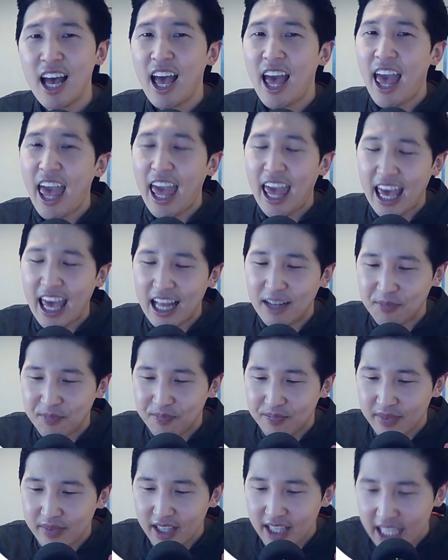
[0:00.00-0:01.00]
And
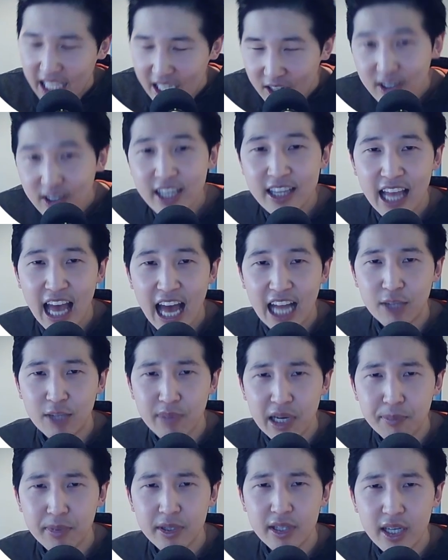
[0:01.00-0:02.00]
hearing that, you
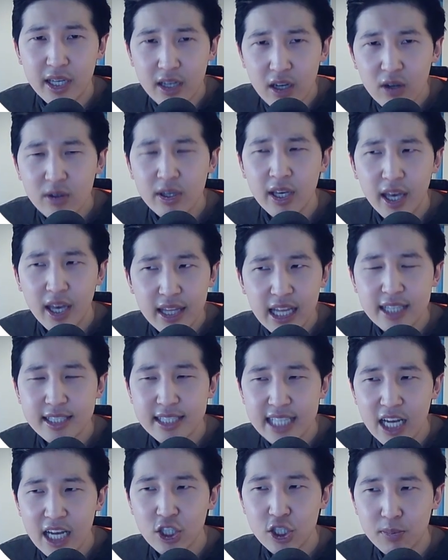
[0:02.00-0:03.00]
might be like, okay, that
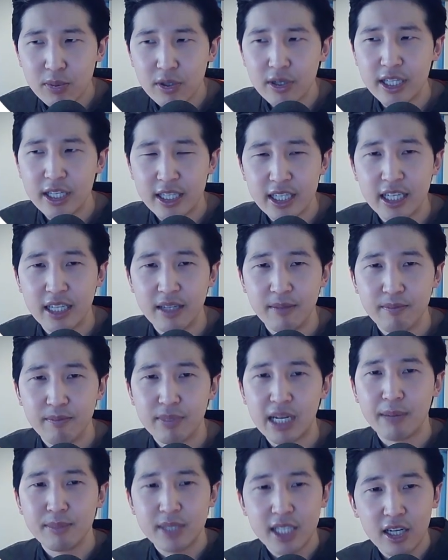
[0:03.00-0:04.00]
sounds pretty good. But
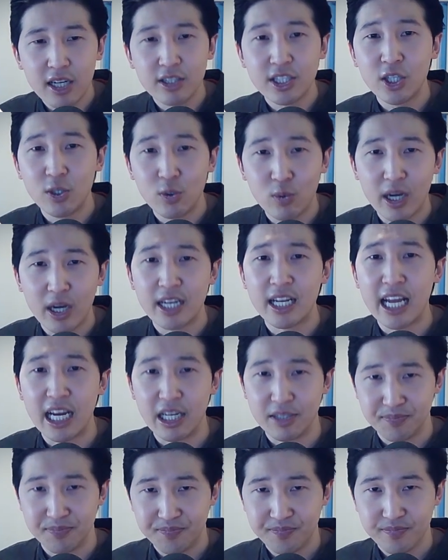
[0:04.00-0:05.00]
I'm telling you right now,
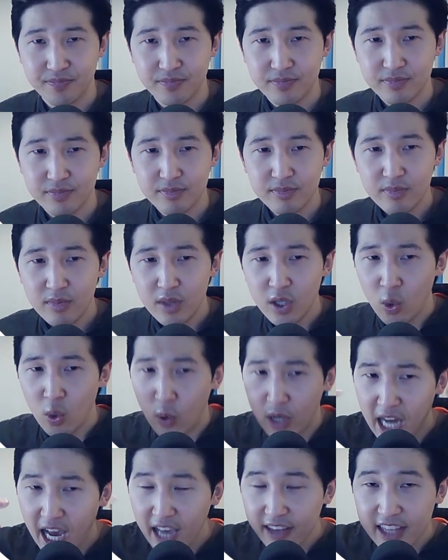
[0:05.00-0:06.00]

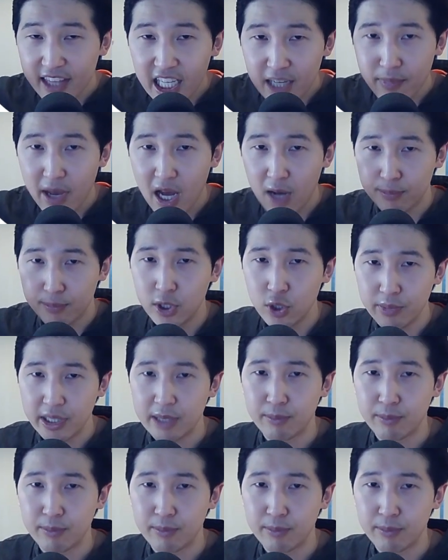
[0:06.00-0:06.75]
when I think about Blooming